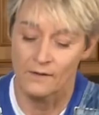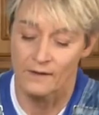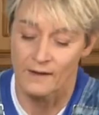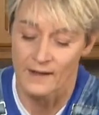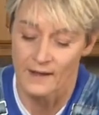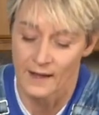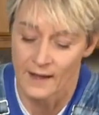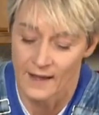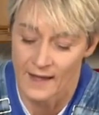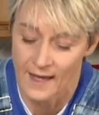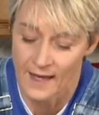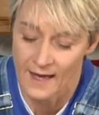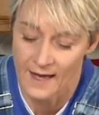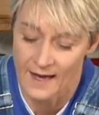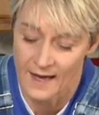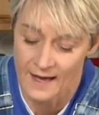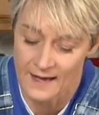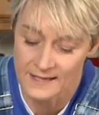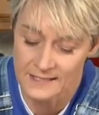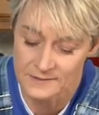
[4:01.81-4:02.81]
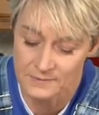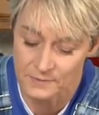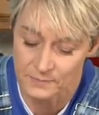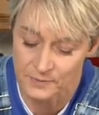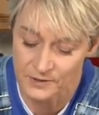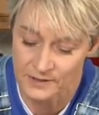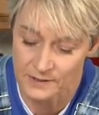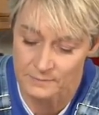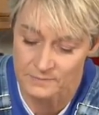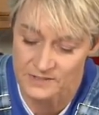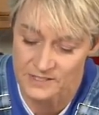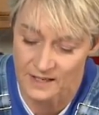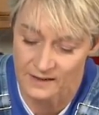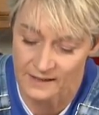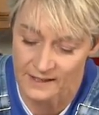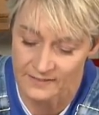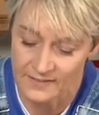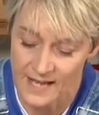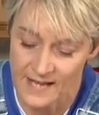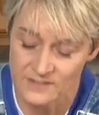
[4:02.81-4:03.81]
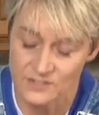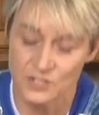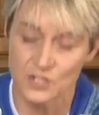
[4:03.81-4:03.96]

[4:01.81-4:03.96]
Okay, and I'm gonna put him down like that.